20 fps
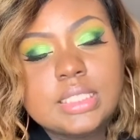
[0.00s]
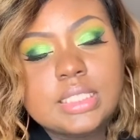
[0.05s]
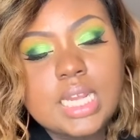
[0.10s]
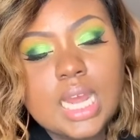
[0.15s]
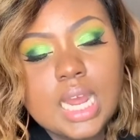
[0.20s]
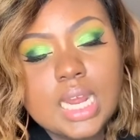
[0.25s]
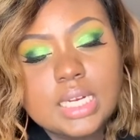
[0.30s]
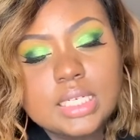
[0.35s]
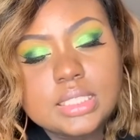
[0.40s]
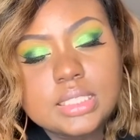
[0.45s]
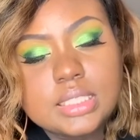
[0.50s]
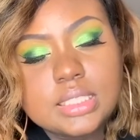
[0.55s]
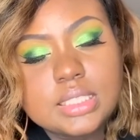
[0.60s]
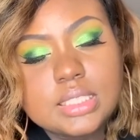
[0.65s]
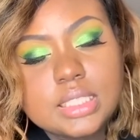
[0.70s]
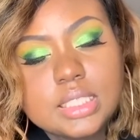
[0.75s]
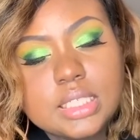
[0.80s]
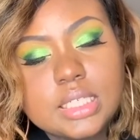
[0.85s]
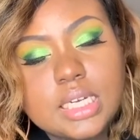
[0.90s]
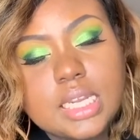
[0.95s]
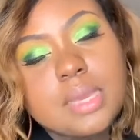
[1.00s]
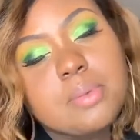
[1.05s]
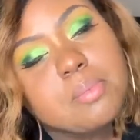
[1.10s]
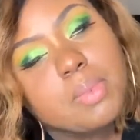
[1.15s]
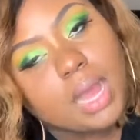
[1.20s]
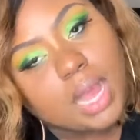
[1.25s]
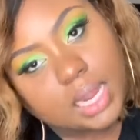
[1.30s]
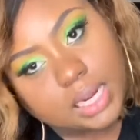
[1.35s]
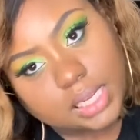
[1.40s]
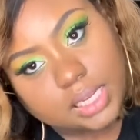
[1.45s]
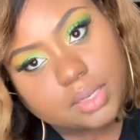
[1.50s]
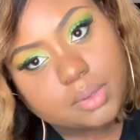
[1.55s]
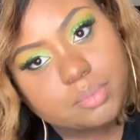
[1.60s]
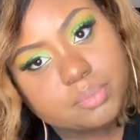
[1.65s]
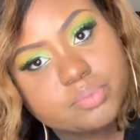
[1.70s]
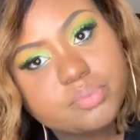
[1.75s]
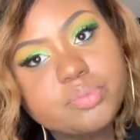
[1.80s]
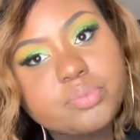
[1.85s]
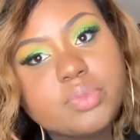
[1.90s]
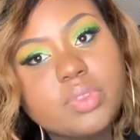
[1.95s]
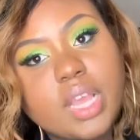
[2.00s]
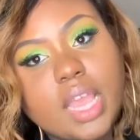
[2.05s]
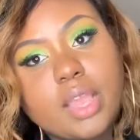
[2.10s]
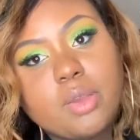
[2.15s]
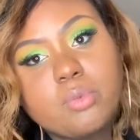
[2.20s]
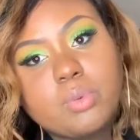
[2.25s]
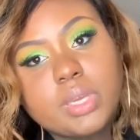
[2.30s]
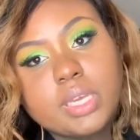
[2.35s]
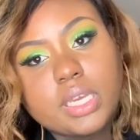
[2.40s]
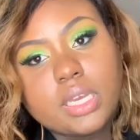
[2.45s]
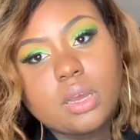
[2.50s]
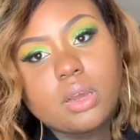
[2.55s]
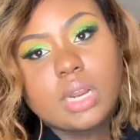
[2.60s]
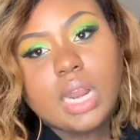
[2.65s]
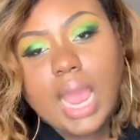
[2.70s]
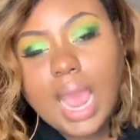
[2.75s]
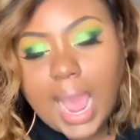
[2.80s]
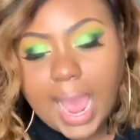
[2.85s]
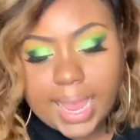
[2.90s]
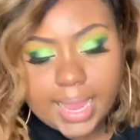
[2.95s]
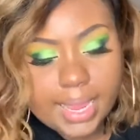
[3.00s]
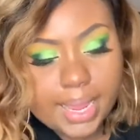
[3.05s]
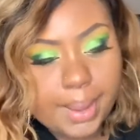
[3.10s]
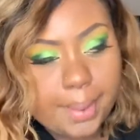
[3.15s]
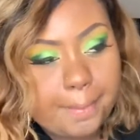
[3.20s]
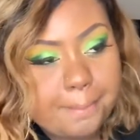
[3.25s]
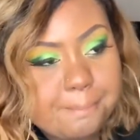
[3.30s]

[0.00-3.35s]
Dr. Imani. They went on a hike.